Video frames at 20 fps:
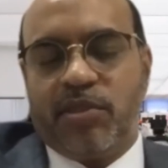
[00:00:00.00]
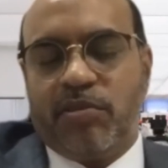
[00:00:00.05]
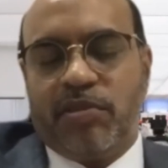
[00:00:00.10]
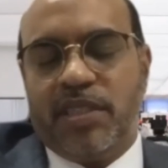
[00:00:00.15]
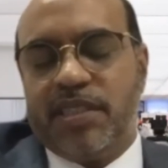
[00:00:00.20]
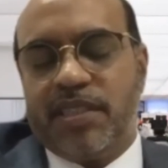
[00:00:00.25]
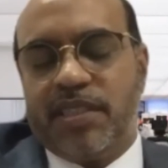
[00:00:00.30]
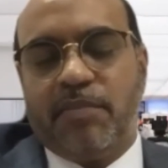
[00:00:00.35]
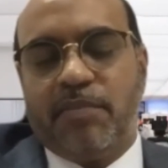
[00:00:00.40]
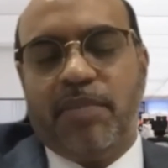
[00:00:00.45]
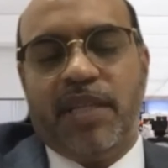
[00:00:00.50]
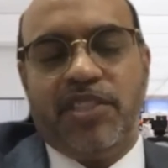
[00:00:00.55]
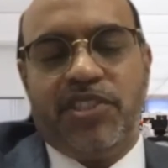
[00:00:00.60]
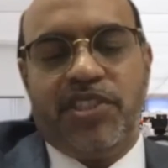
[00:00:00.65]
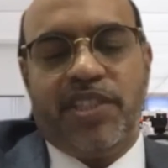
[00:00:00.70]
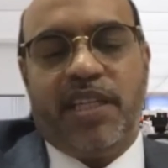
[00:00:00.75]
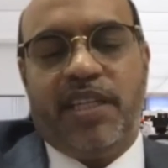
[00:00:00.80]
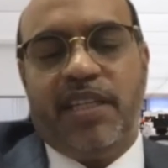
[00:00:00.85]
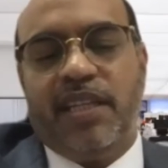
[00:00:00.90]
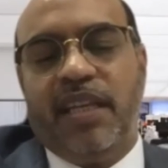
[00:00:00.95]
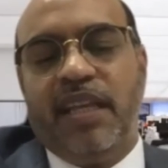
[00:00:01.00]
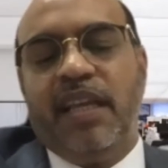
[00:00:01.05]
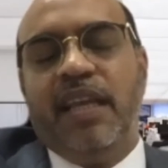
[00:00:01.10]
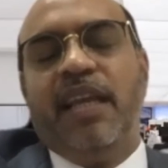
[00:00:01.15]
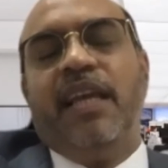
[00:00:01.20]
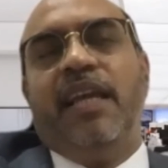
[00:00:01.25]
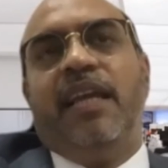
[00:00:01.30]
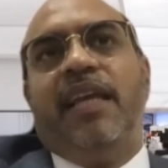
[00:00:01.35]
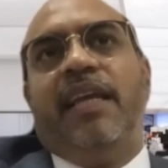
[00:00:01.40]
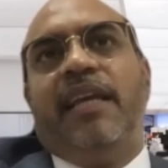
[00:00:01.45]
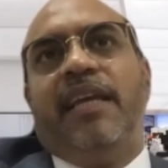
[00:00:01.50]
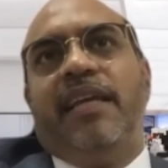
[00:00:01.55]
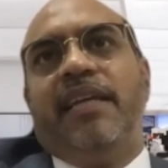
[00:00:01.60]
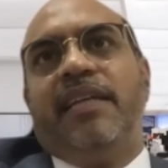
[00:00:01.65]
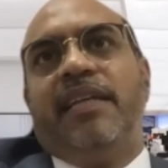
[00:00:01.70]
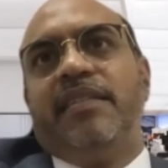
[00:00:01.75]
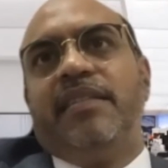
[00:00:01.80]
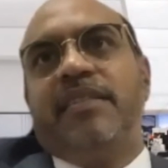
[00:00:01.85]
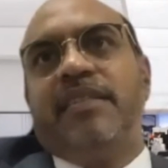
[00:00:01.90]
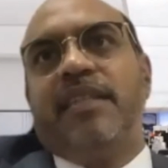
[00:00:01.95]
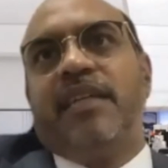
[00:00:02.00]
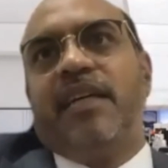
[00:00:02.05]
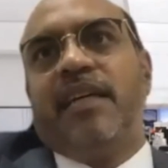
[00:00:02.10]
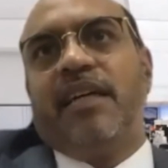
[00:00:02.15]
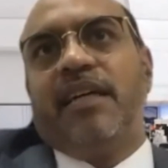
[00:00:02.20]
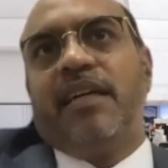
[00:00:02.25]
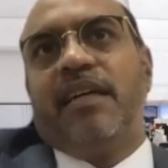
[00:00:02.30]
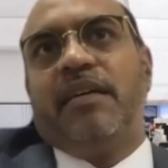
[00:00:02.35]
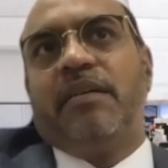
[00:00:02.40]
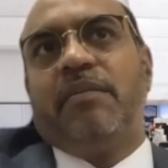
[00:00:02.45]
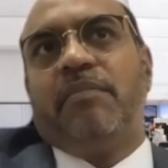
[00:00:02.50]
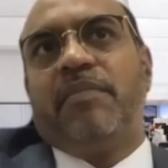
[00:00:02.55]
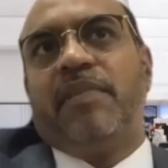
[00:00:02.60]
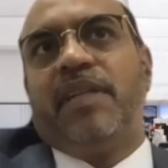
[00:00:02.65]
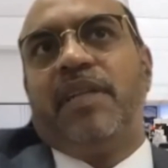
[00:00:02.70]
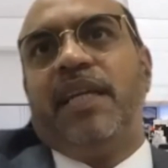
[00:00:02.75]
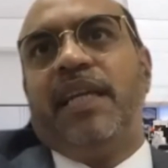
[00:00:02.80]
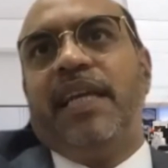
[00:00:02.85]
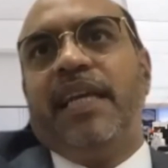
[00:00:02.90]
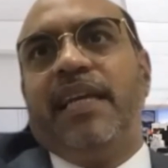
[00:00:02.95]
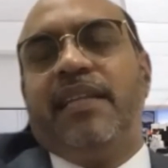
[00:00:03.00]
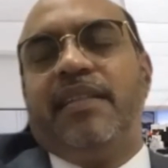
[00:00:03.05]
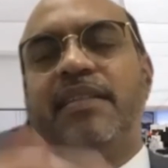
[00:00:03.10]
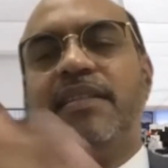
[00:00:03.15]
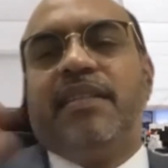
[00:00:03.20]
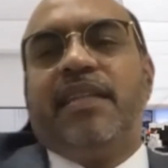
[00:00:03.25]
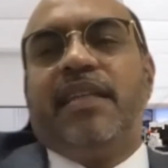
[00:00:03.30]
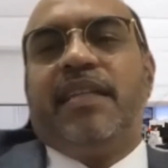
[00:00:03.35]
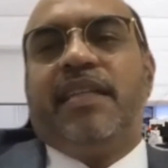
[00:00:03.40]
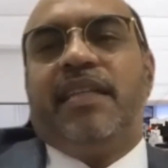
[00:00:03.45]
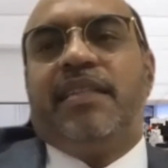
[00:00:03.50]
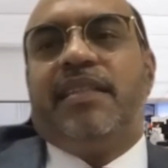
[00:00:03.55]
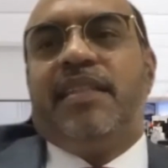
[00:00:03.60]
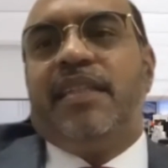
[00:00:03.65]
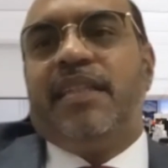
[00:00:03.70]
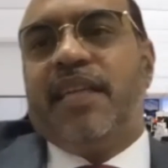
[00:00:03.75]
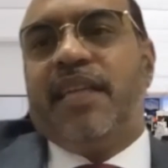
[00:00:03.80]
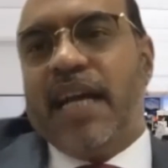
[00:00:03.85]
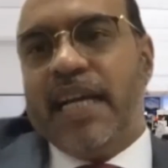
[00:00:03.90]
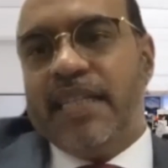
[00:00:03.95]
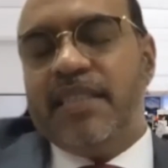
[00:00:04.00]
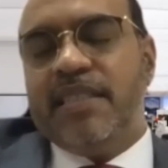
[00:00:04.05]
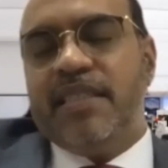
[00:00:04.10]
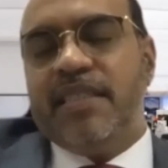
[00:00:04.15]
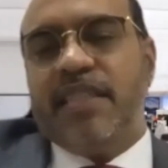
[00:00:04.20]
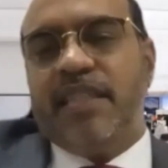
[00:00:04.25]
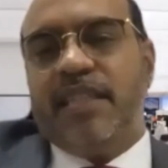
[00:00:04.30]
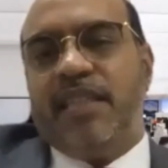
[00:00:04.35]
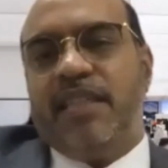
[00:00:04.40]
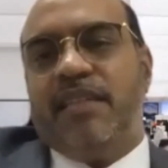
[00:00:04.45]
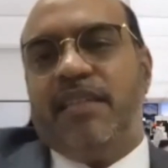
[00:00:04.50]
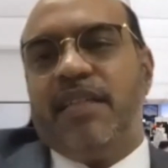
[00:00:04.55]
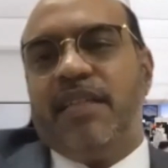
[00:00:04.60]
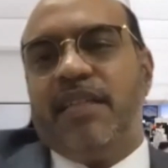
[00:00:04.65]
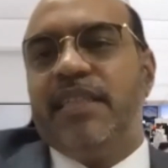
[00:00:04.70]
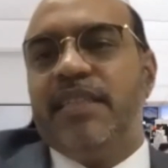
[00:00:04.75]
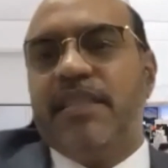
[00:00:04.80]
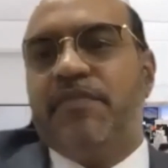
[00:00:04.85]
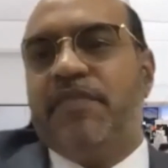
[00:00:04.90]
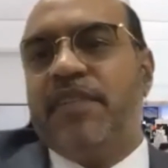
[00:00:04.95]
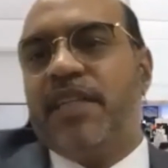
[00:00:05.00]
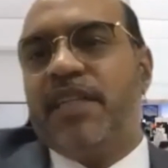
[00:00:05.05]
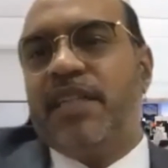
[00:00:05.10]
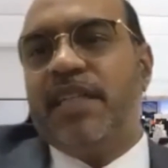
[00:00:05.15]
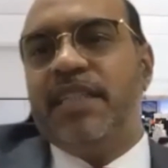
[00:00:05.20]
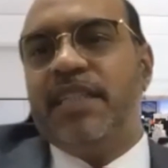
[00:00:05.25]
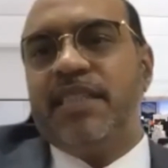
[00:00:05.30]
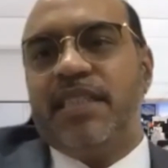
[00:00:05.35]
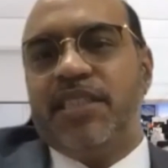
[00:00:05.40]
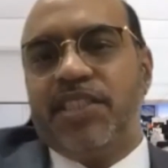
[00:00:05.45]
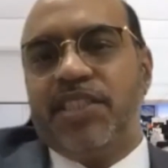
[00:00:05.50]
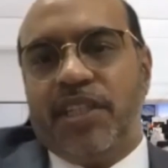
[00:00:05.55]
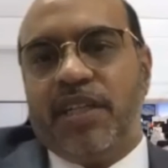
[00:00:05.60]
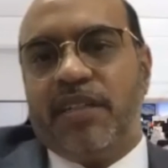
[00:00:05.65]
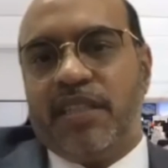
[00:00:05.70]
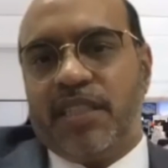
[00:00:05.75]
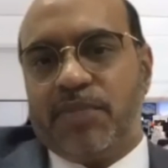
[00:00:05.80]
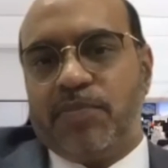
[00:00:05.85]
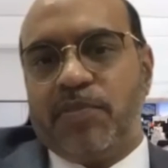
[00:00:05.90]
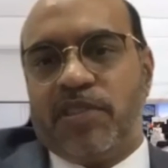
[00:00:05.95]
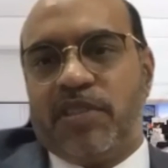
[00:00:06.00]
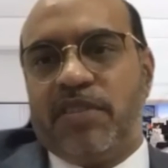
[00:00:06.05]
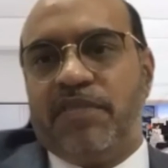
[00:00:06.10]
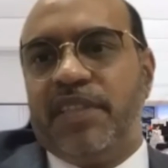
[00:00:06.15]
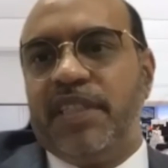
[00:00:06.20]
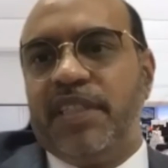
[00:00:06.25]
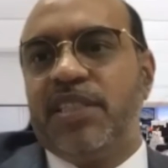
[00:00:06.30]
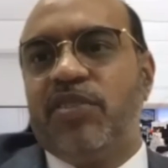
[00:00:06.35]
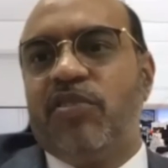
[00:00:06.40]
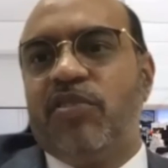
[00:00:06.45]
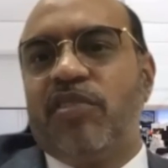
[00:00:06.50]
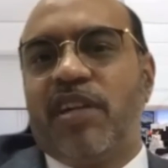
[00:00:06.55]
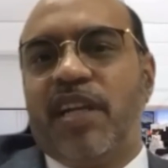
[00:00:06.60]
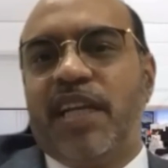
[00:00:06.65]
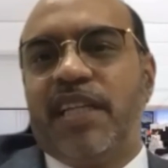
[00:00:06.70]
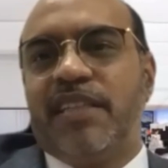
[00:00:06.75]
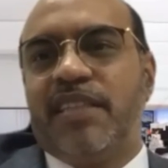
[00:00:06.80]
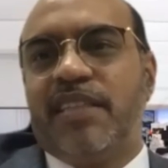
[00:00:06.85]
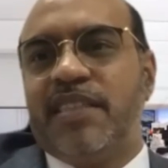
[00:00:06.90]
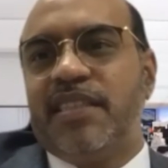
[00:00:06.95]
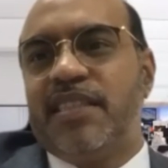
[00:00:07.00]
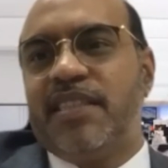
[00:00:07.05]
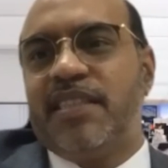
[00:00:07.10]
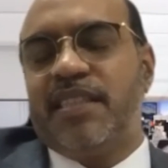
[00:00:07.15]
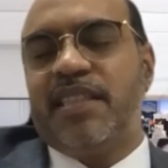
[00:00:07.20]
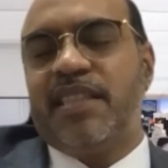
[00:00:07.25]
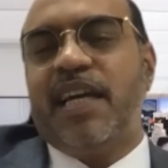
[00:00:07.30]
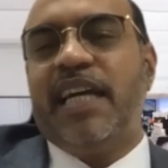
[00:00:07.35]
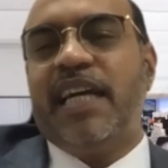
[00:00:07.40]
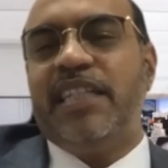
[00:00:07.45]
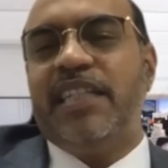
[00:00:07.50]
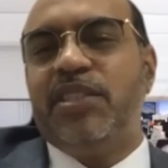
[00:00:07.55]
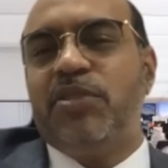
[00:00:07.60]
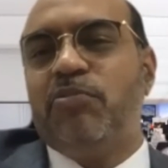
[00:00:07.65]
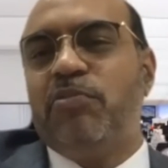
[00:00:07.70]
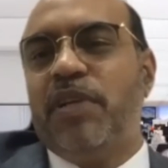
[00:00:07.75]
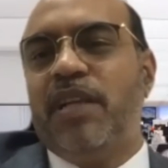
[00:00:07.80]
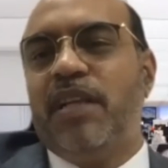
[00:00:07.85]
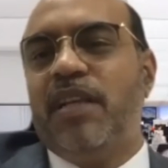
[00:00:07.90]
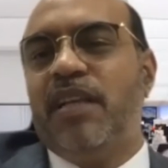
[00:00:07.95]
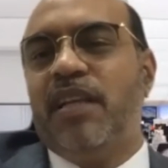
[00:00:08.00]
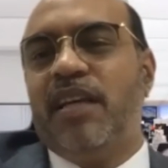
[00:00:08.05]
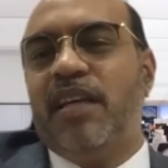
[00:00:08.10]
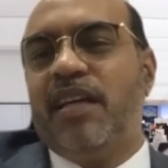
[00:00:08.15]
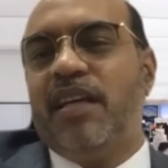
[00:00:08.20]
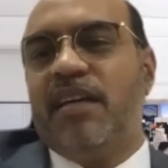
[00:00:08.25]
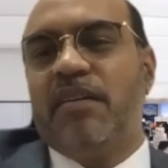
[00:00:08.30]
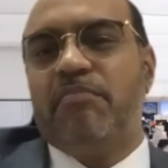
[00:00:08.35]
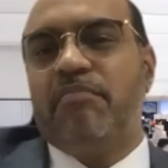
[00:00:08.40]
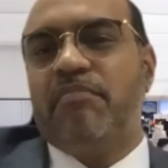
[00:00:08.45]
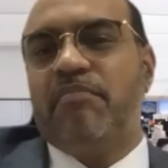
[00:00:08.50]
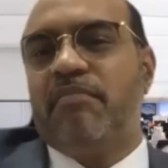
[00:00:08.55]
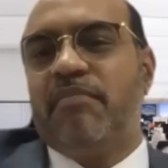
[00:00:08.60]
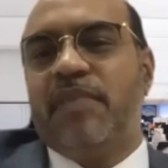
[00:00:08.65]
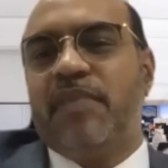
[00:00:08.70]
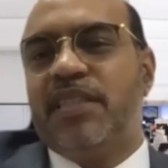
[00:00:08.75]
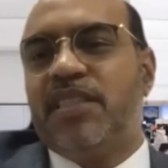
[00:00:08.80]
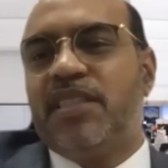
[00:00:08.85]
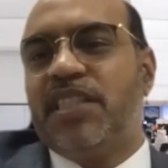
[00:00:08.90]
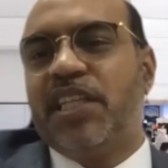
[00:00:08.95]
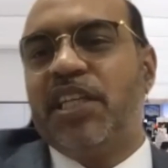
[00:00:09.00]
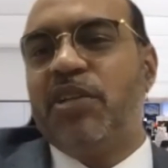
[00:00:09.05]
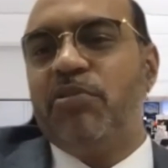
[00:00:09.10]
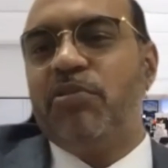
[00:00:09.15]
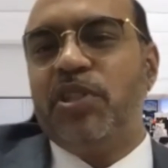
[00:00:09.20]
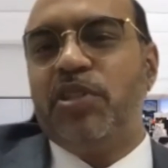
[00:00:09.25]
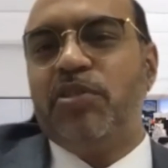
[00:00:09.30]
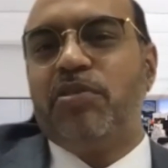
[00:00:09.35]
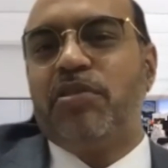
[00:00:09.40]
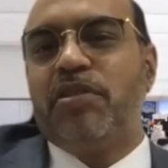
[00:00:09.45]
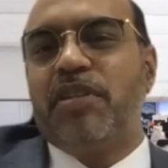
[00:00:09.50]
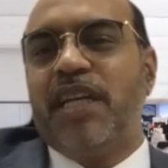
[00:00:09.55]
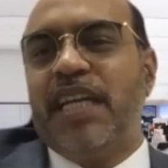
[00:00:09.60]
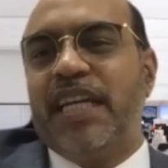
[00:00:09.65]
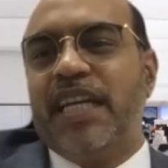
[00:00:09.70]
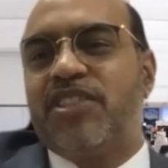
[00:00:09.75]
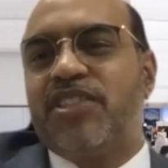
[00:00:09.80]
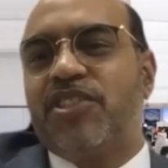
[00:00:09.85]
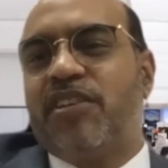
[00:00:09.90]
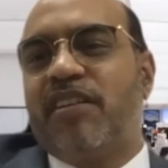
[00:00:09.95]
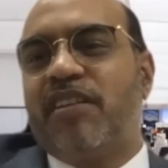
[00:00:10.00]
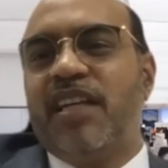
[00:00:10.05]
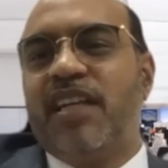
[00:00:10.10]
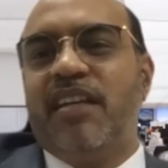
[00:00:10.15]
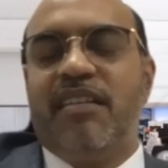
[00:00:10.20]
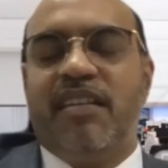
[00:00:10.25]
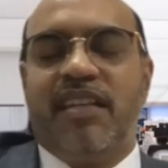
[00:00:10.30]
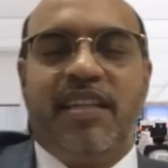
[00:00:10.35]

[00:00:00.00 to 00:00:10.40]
supply chain, and then IT definitely is a shared responsibility. It's not like this is IT will secure your external